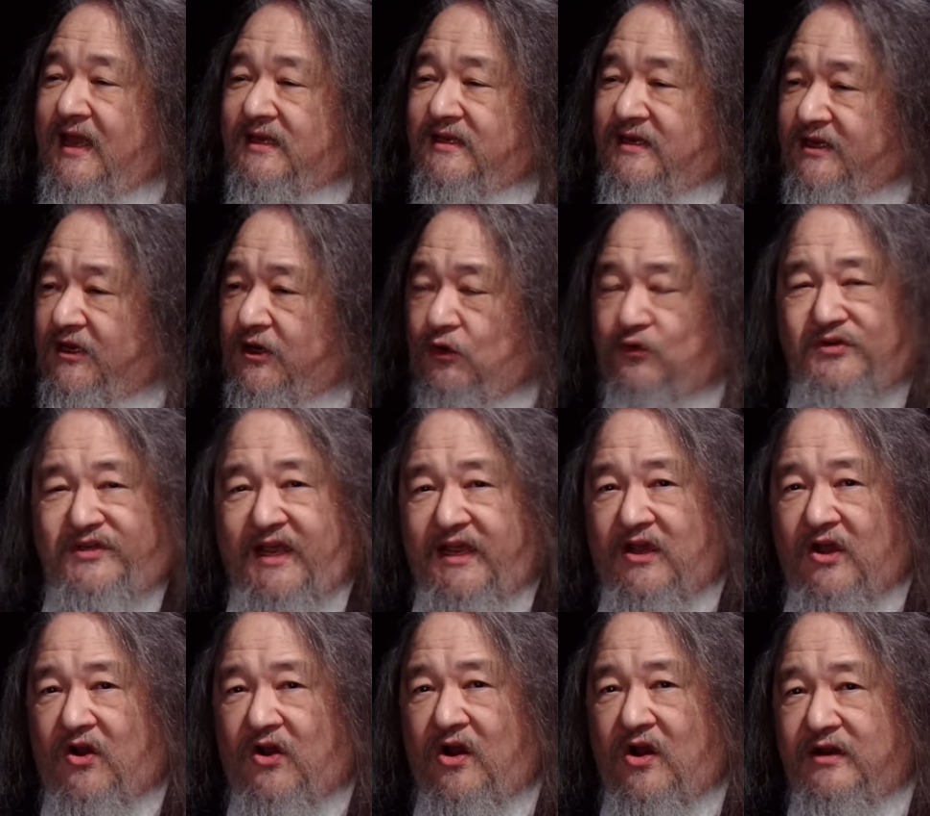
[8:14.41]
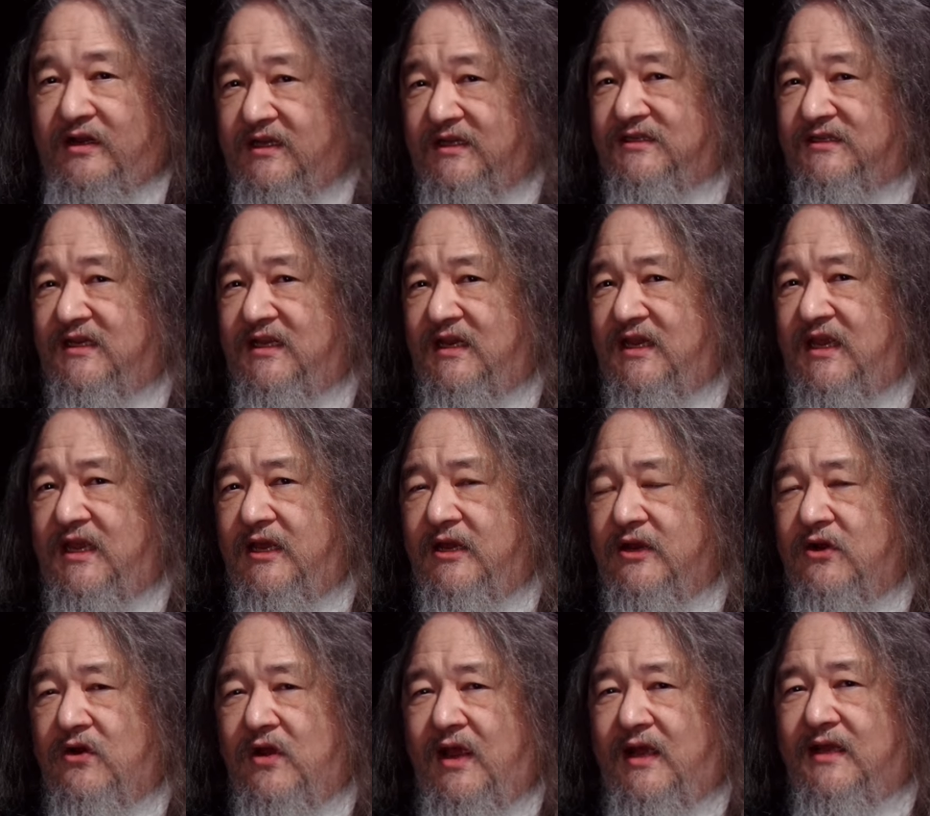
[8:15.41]
And you know, Descartes is in
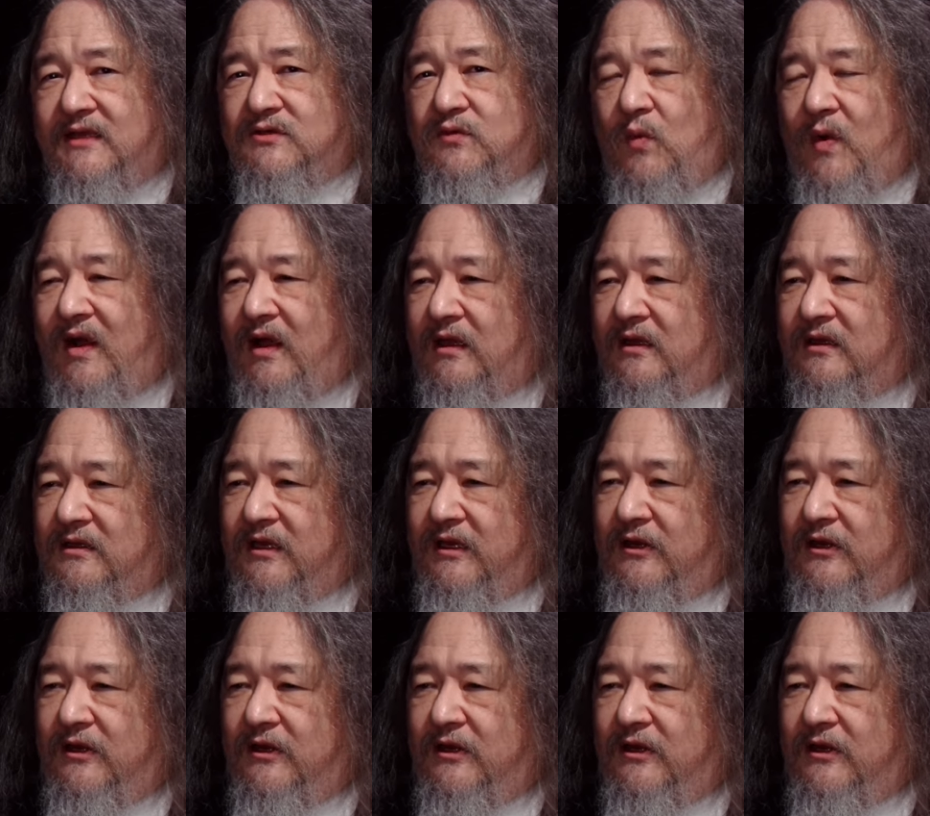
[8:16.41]
here as well.